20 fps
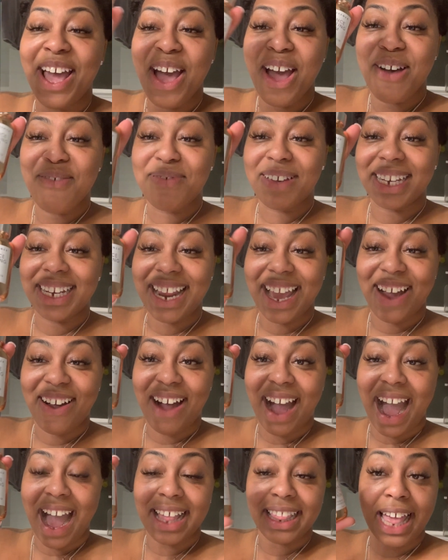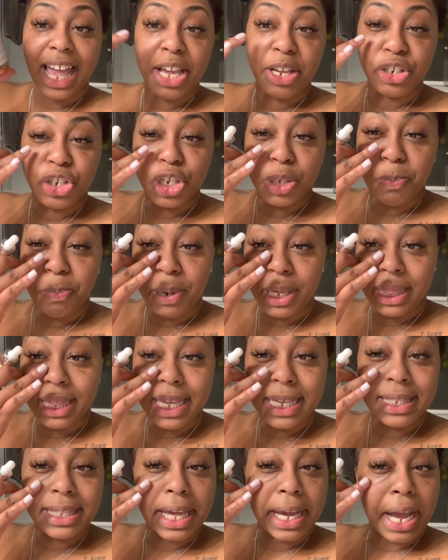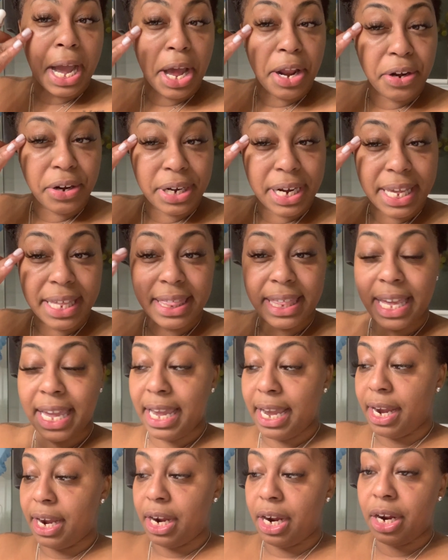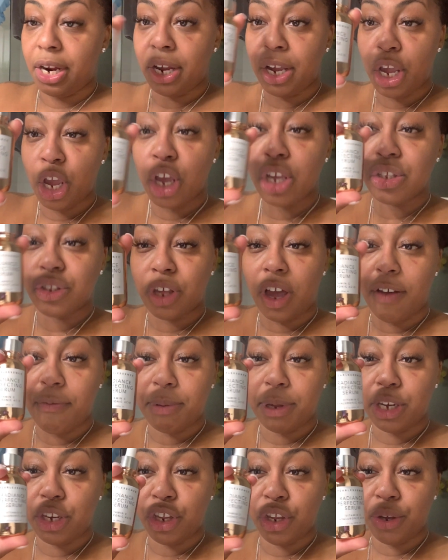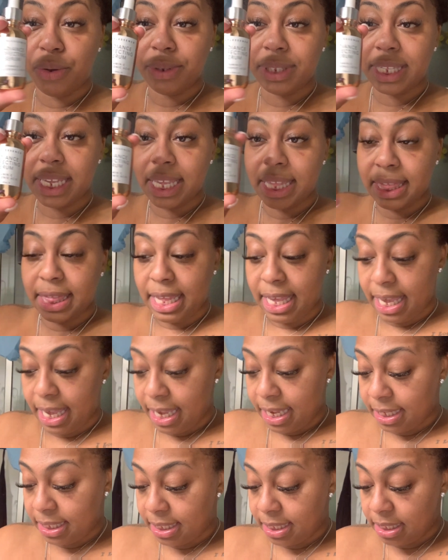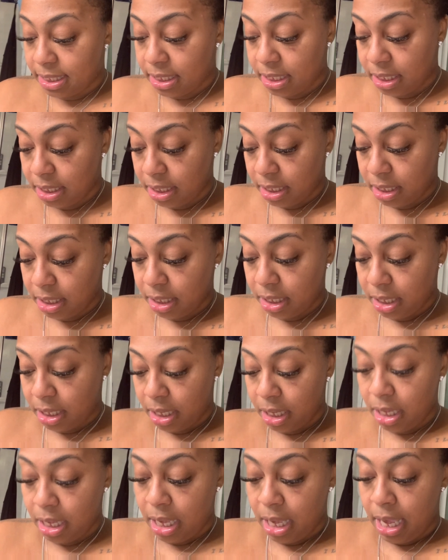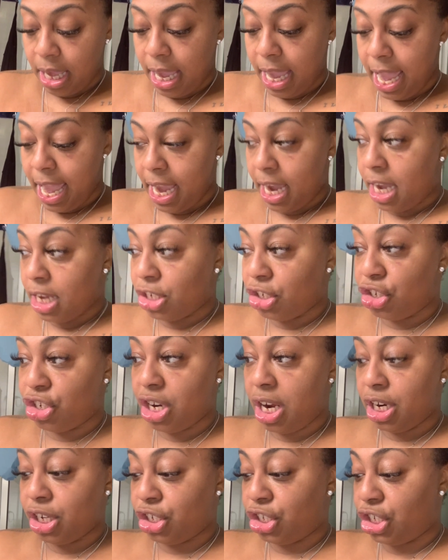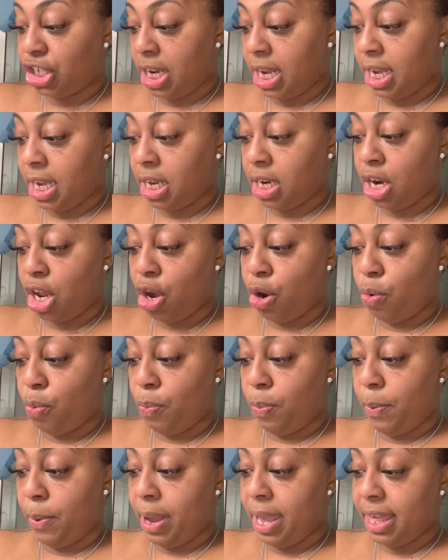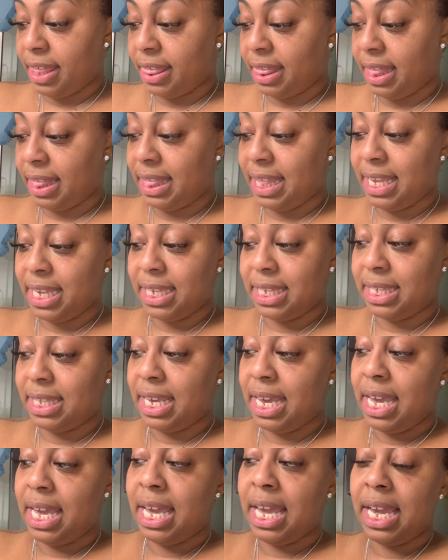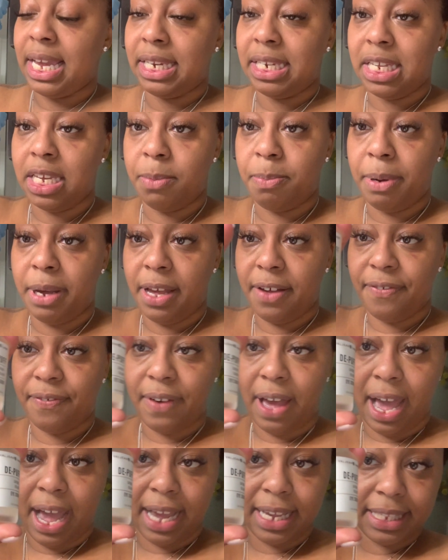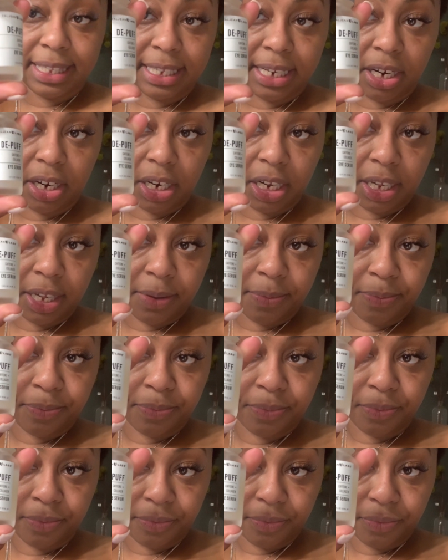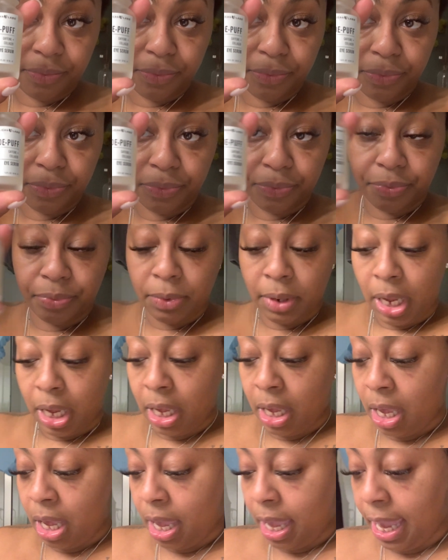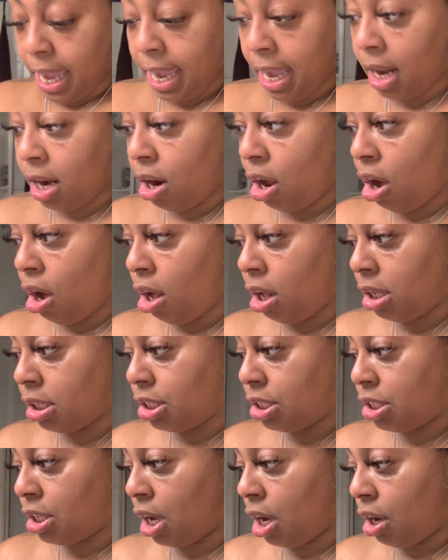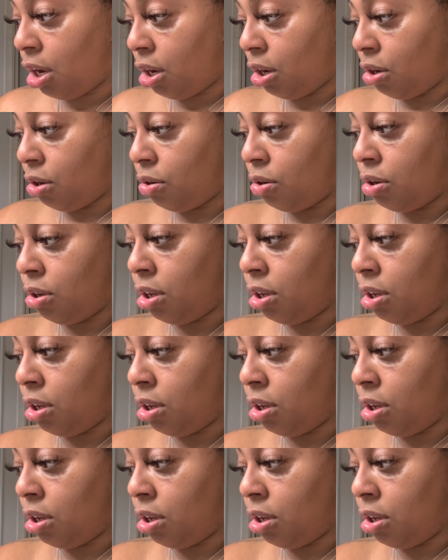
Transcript: But no, I like just put this like underneath here. So I've been using this in conjunction with this Depuff eye serum, and also